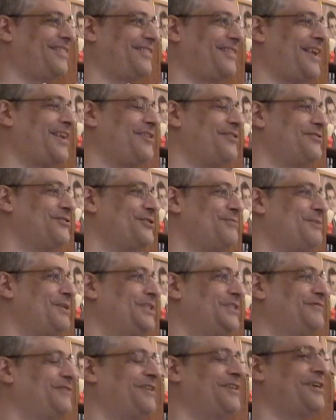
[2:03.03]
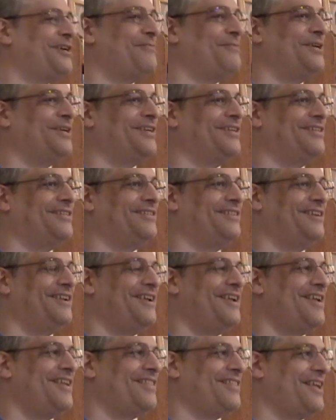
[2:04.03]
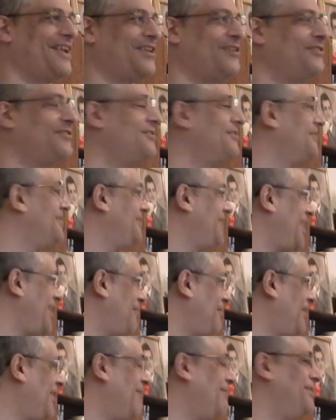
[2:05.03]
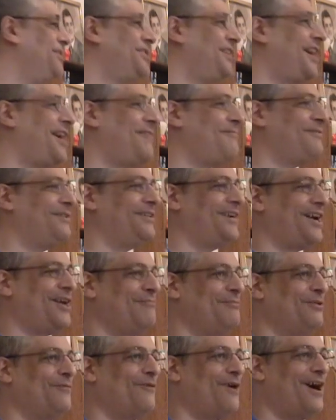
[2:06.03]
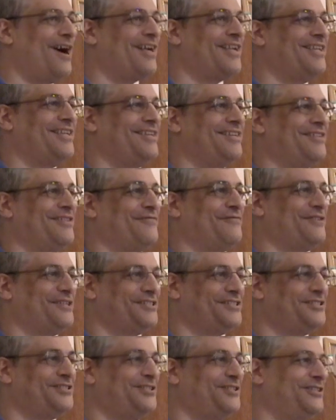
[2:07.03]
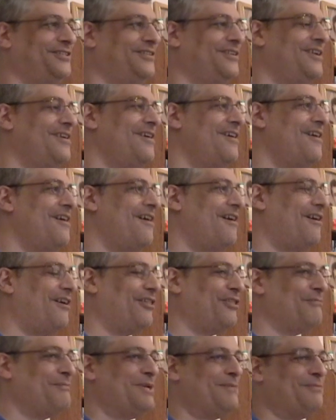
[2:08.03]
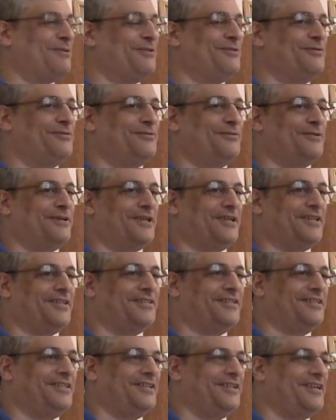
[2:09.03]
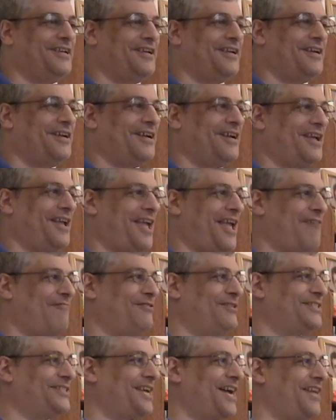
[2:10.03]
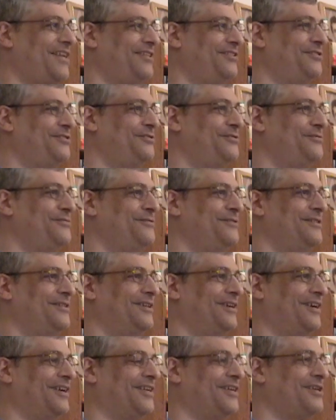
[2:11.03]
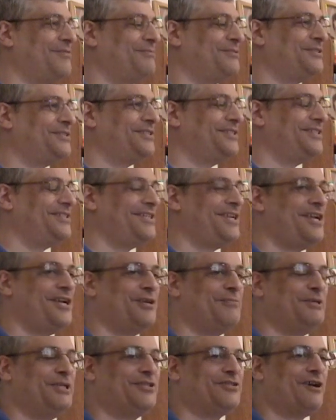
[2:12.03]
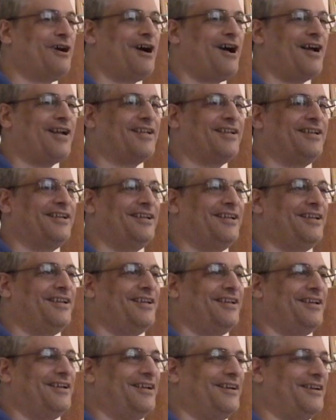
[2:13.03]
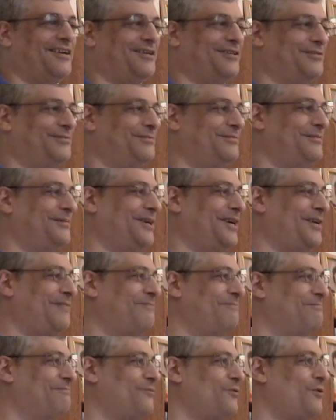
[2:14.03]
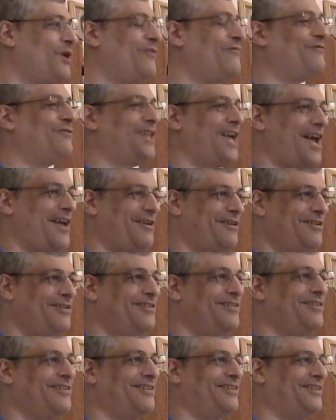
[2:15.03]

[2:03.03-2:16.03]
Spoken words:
Thank you so much for coming, and thank you to the State Barbershop and on Milwaukee and the Pfister and all the people who have decided to come hear me talk. I'm quite flattered.